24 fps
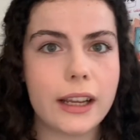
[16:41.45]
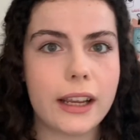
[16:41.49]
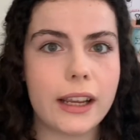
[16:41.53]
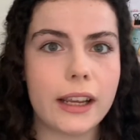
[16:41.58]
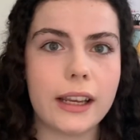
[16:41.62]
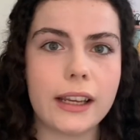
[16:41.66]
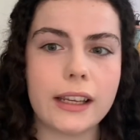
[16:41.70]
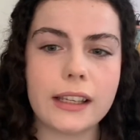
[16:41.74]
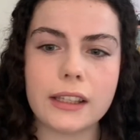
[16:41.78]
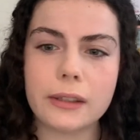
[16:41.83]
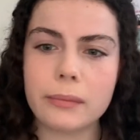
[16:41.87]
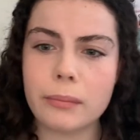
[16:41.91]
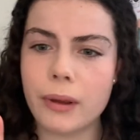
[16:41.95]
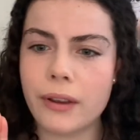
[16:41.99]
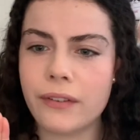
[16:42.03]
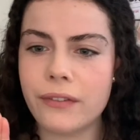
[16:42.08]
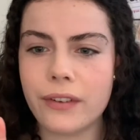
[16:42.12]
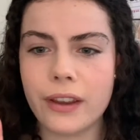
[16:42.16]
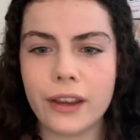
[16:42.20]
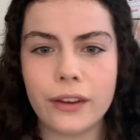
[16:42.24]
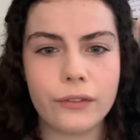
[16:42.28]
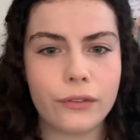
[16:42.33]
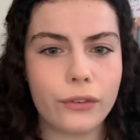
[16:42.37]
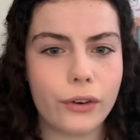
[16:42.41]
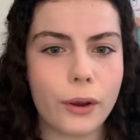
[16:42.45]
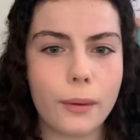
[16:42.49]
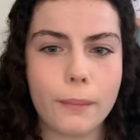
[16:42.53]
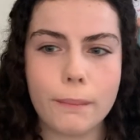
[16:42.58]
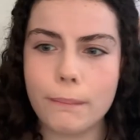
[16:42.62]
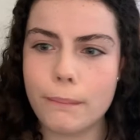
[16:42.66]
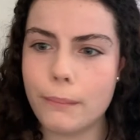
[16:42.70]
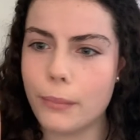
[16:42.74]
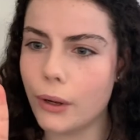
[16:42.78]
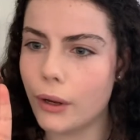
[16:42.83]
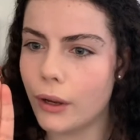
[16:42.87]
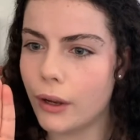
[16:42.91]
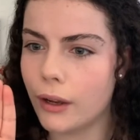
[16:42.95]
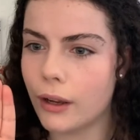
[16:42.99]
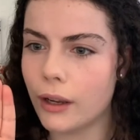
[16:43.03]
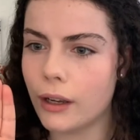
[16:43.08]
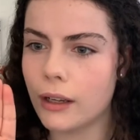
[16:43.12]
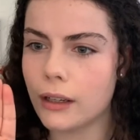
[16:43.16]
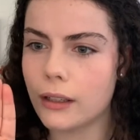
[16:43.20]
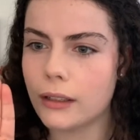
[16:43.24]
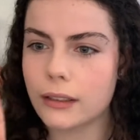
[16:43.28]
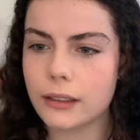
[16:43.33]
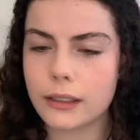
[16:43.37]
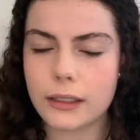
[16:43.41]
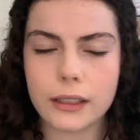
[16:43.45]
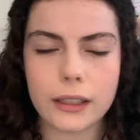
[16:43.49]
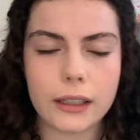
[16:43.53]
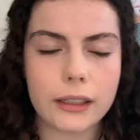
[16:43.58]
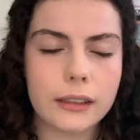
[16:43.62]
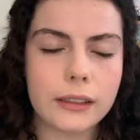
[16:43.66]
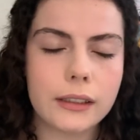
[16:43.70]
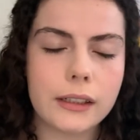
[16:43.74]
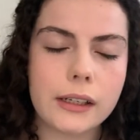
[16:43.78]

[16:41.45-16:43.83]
is my favourite book.